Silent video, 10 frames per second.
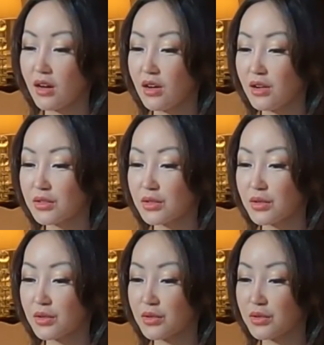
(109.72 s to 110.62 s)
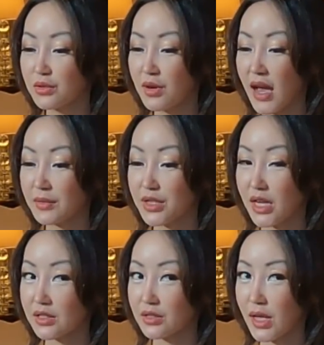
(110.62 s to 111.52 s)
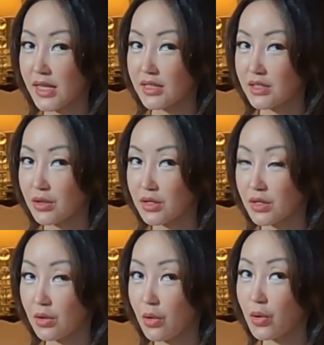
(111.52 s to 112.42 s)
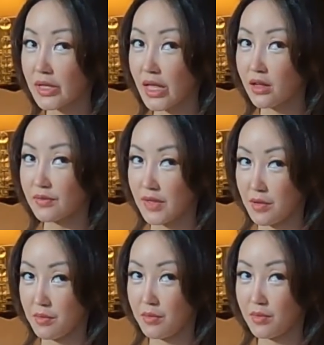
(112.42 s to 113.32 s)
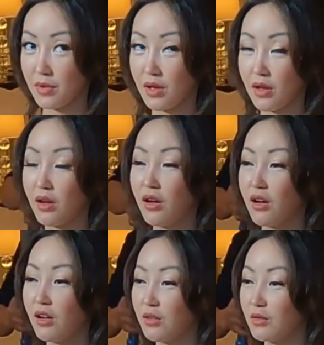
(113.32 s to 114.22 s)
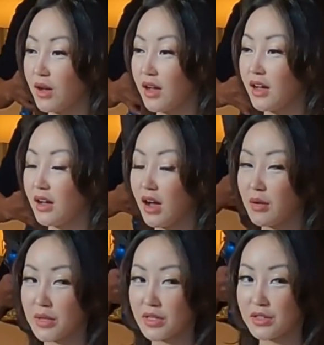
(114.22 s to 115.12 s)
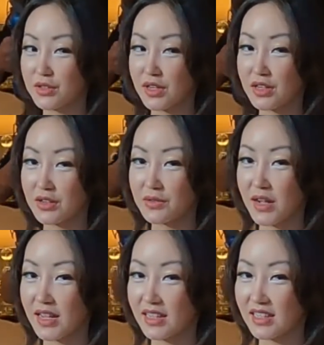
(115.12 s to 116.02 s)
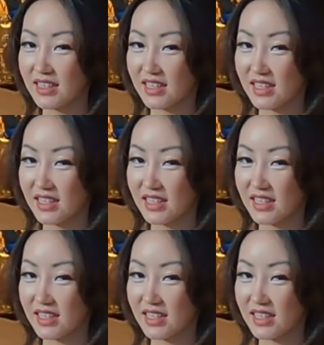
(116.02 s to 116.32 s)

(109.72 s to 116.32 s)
Oh, so you have a chance to answer all 10 of them. Correct. Wow, how many did you get right?